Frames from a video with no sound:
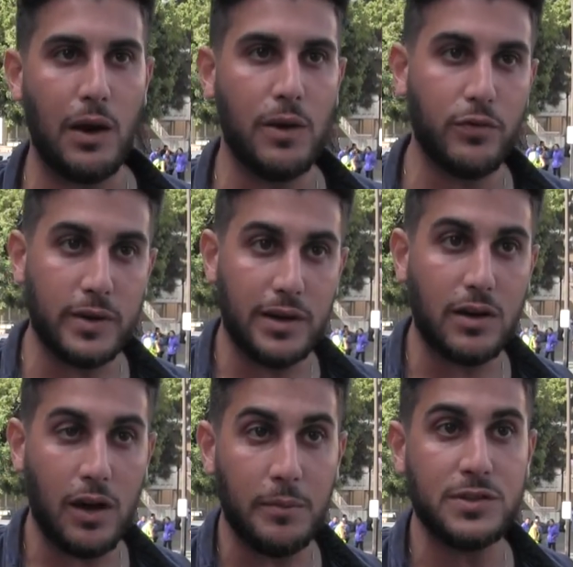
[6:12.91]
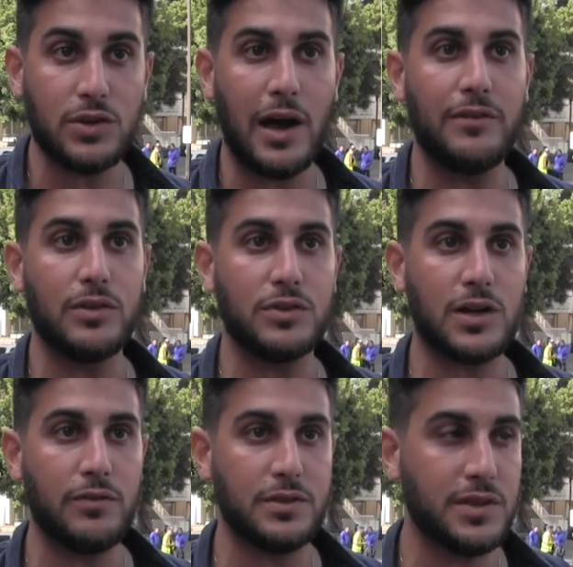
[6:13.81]
However, we need to come and start having those
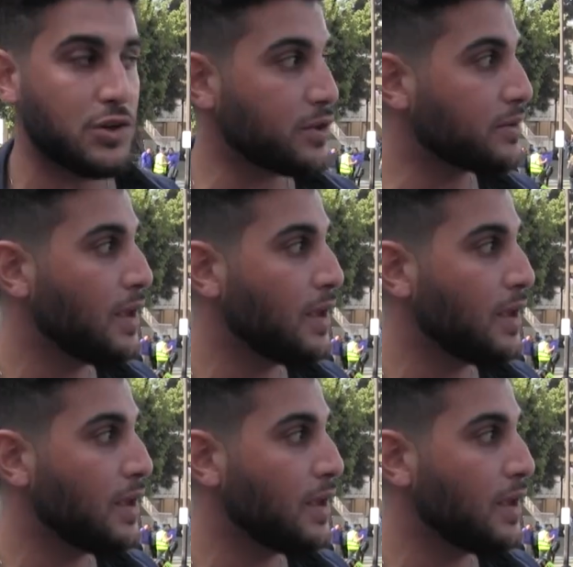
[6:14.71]
conversations.